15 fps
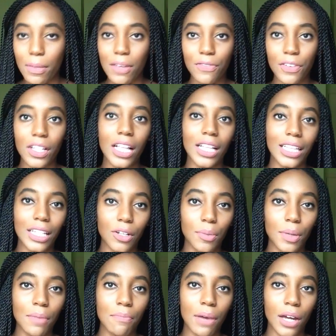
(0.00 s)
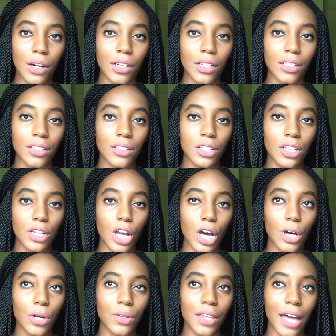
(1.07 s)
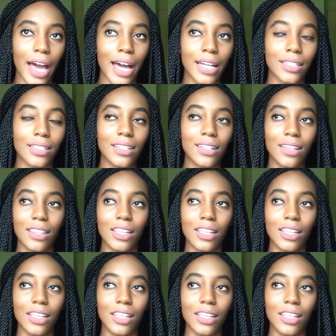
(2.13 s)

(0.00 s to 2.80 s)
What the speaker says: me feel a little bit better to know that